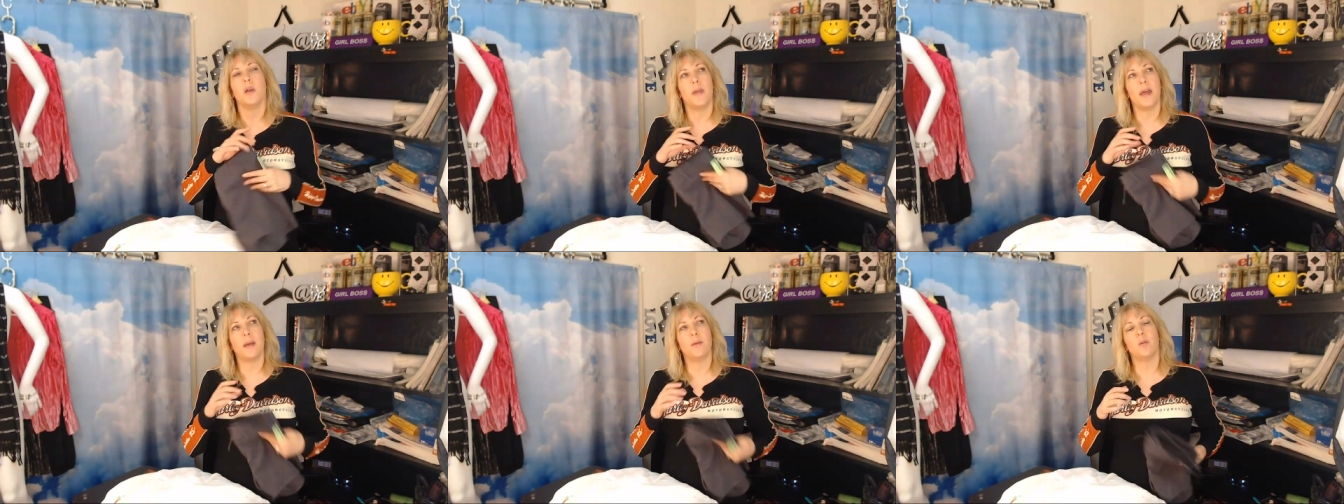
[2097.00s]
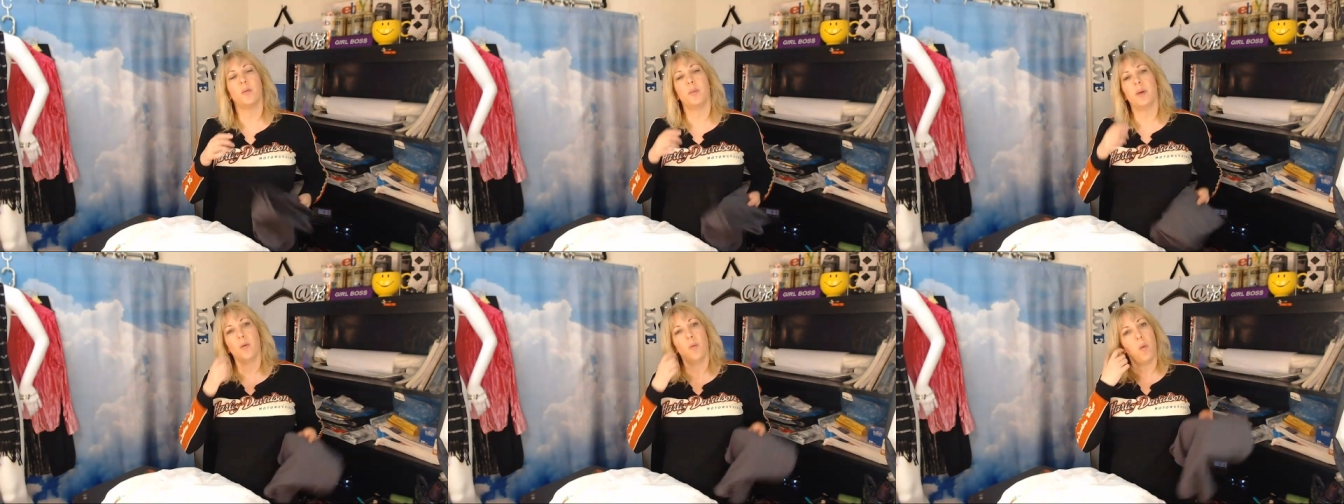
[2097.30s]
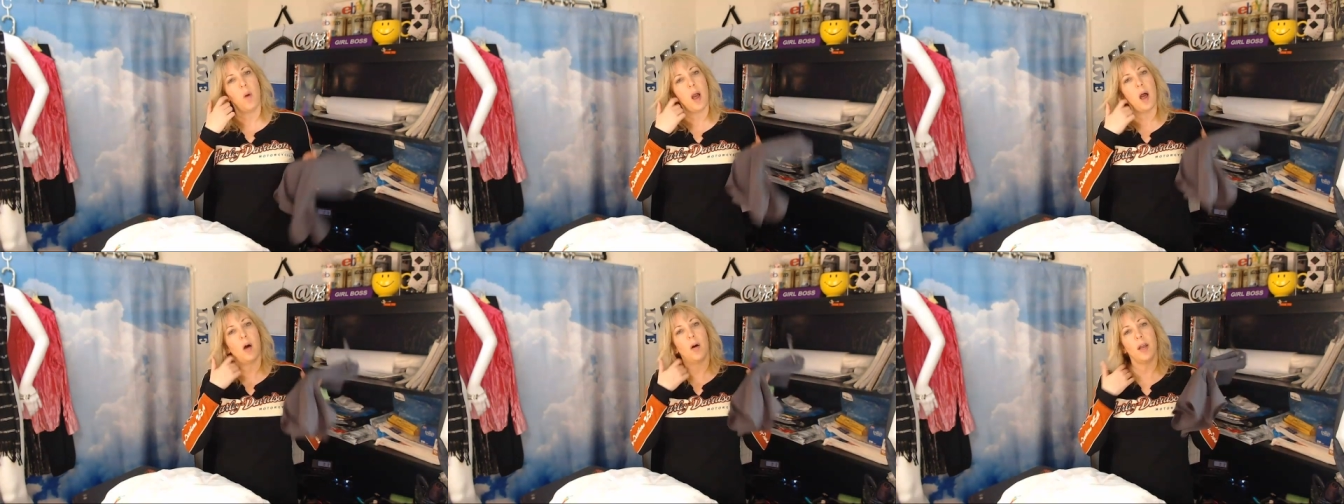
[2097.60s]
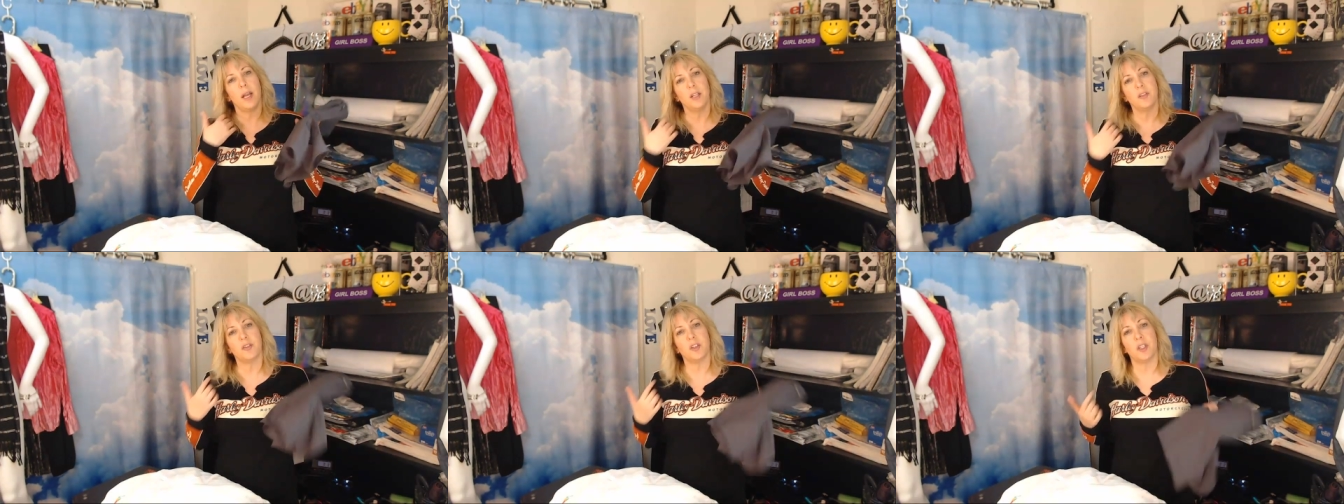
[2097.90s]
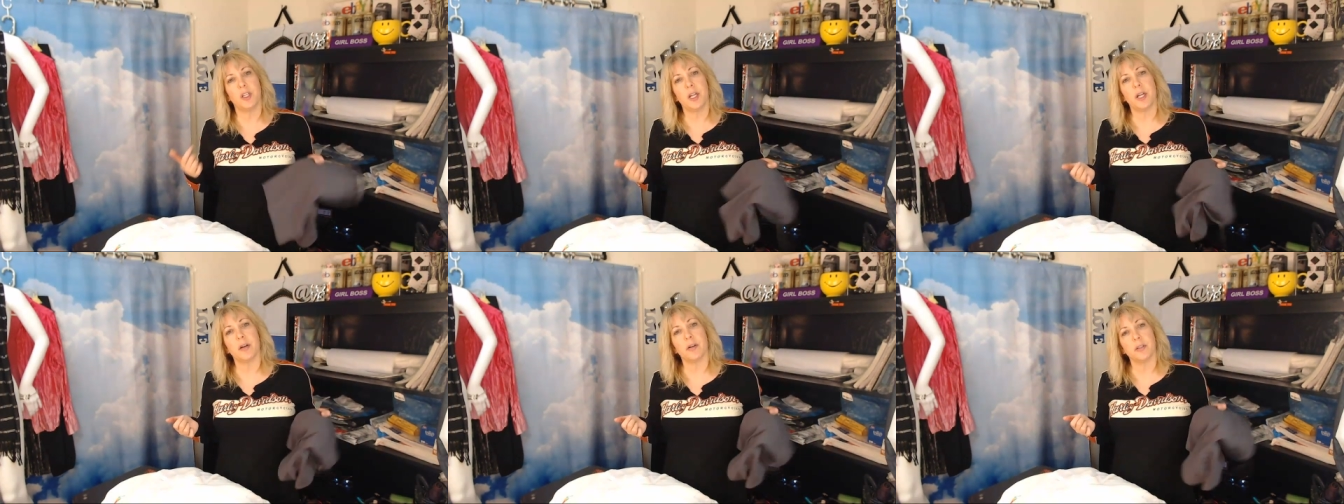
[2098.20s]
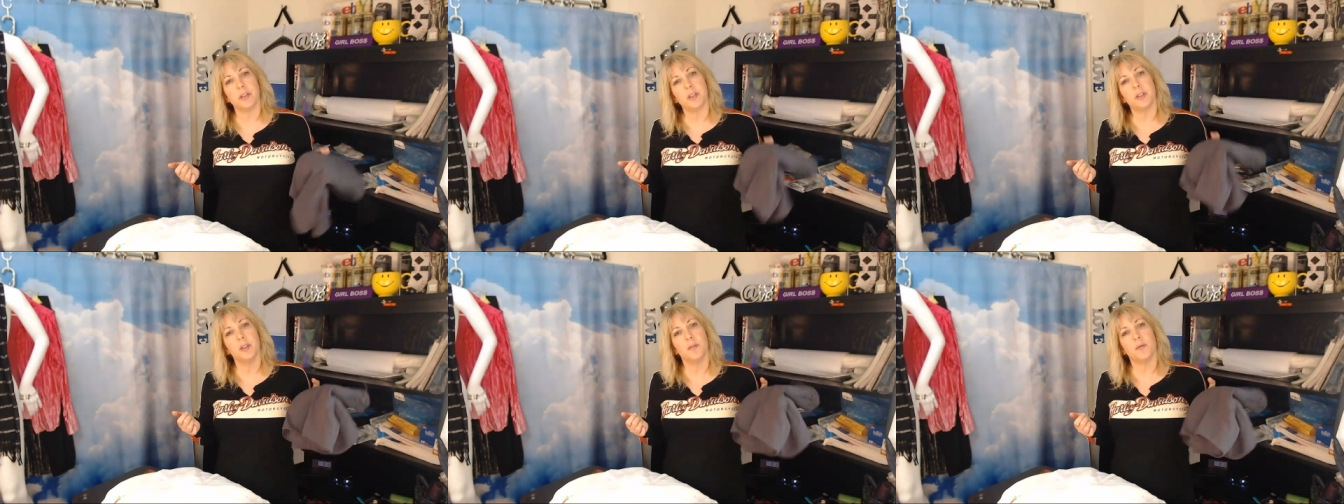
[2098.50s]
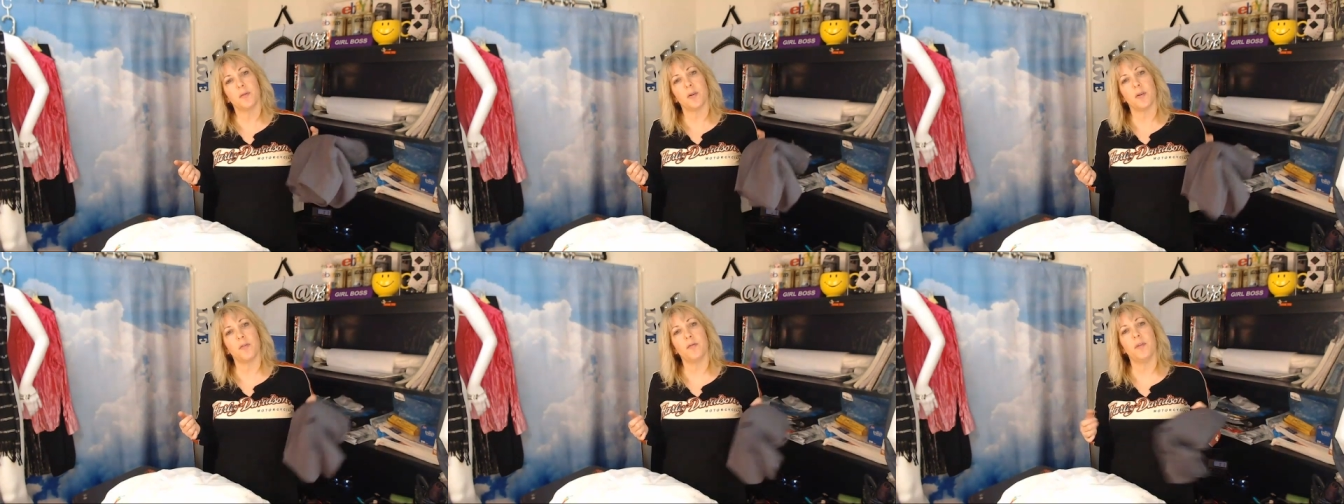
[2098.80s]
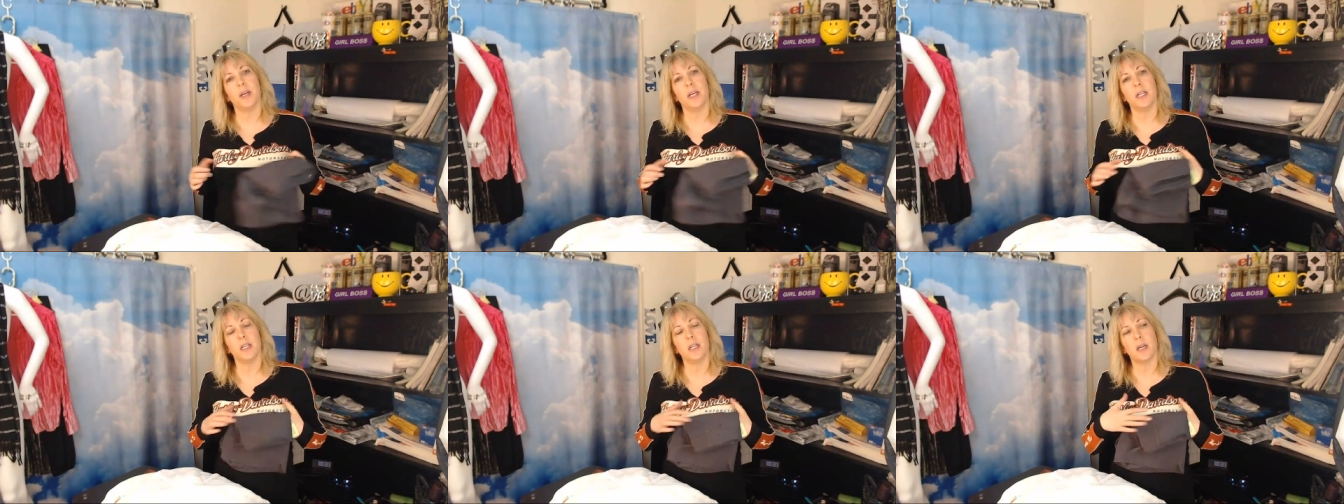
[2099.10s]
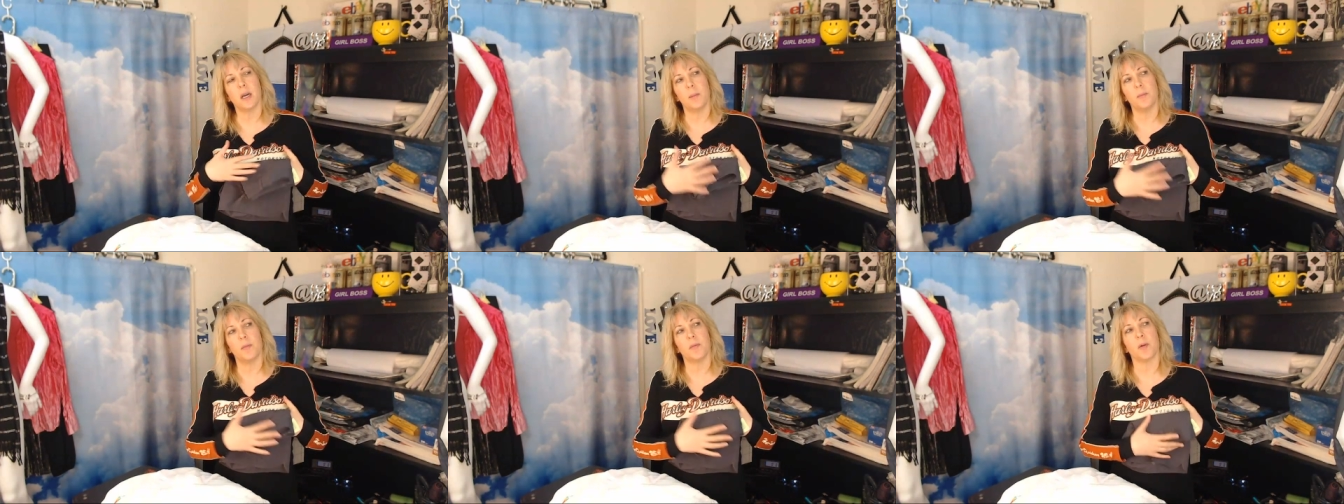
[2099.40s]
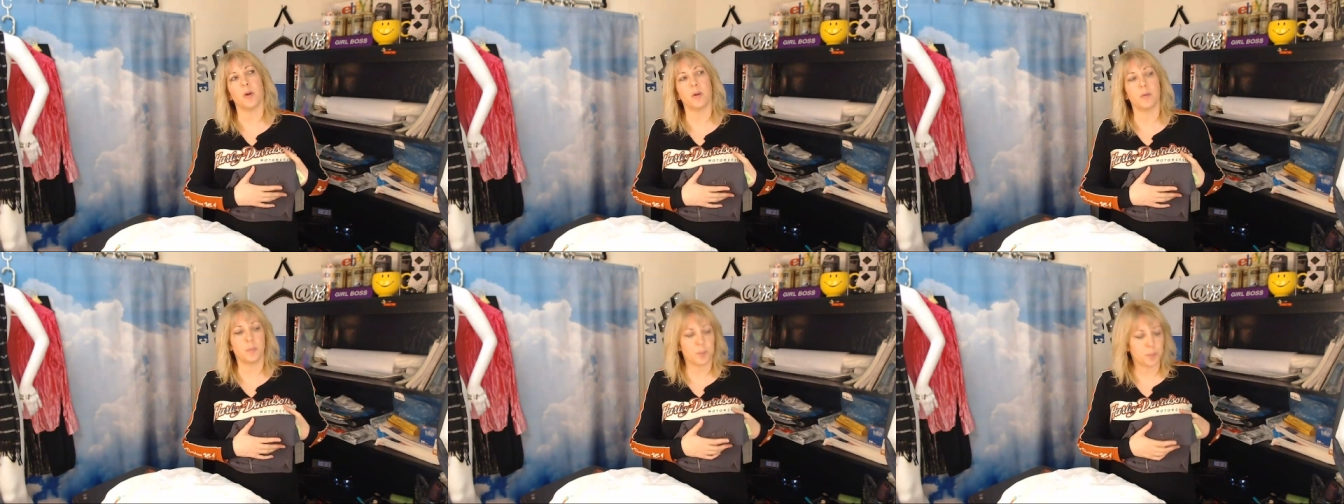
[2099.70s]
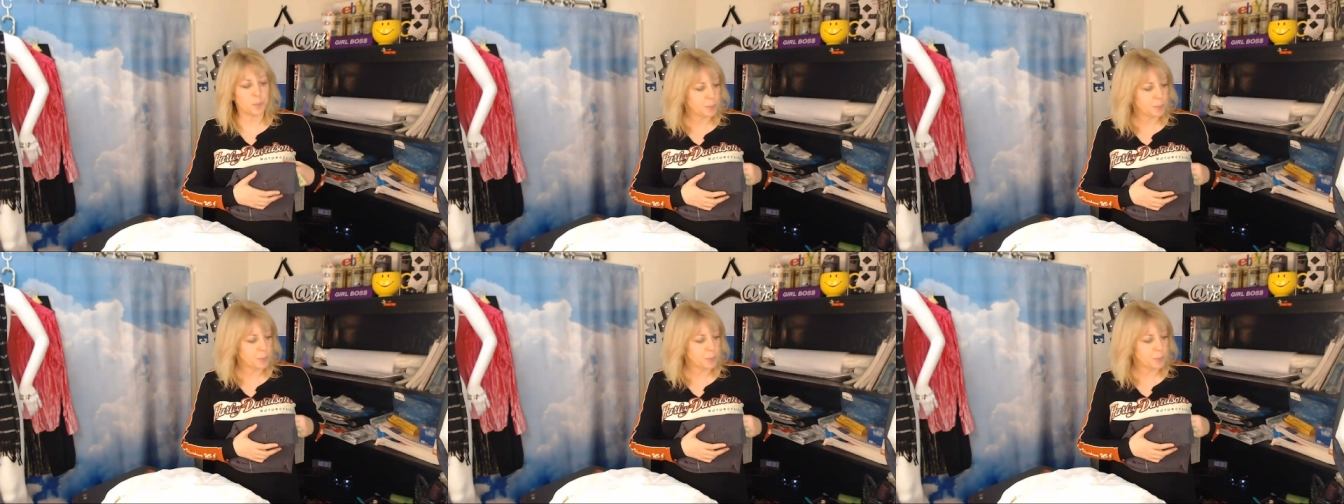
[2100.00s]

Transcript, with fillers: They will be well engineered too for fit and comfort.